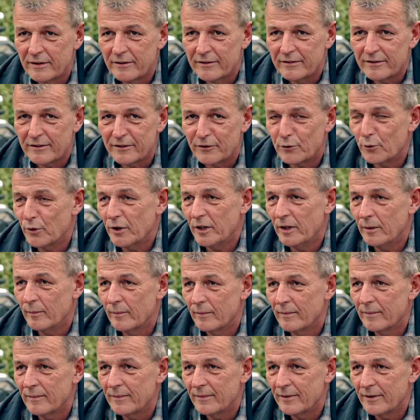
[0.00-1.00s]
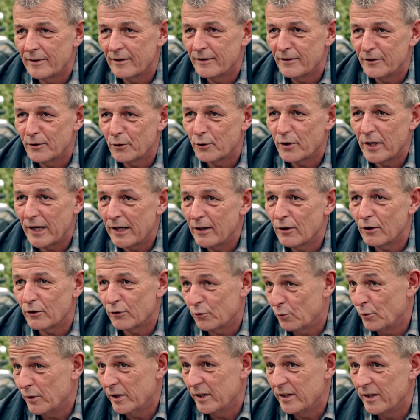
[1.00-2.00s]
this is a dream. You
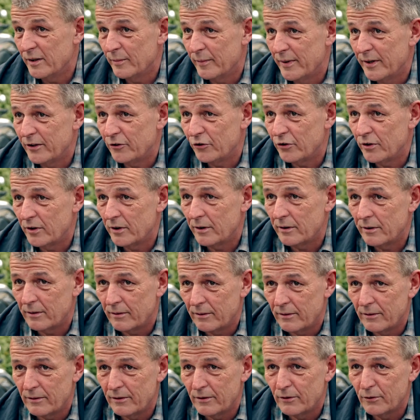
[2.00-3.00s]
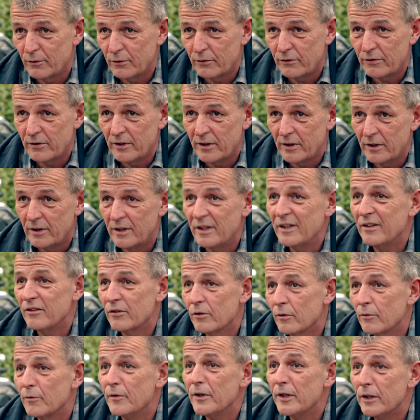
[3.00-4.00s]
cannot really imagine it. You, you see
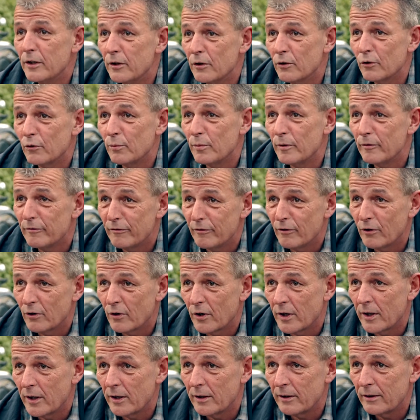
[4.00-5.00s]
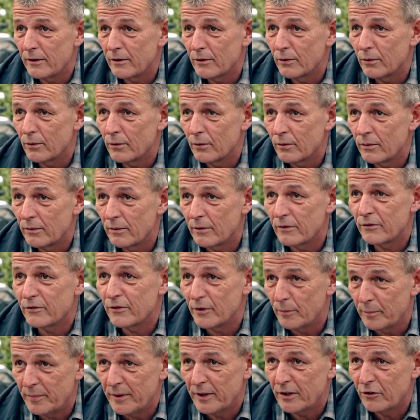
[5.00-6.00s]
teaser videos beforehand, you, you
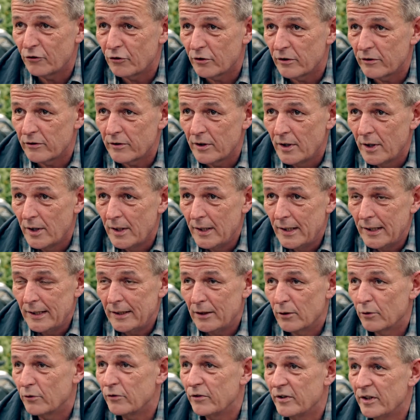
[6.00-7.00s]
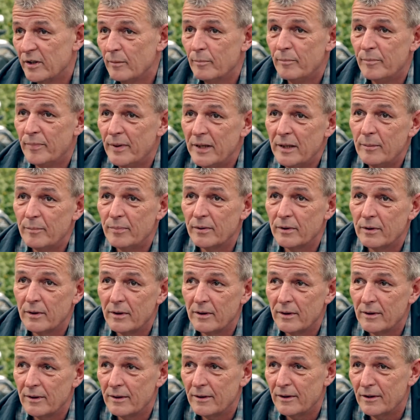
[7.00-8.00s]
see pictures, you see
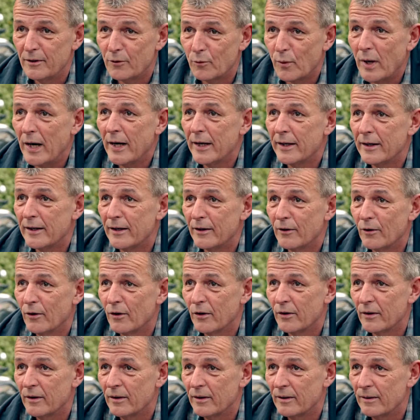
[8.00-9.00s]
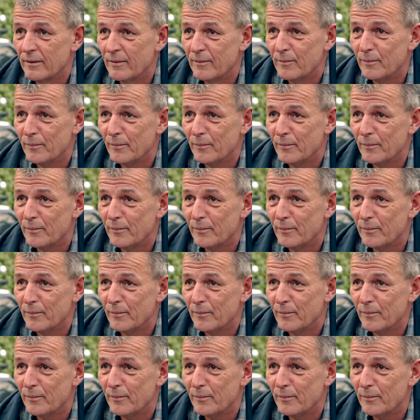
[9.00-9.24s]
people uh, riding on a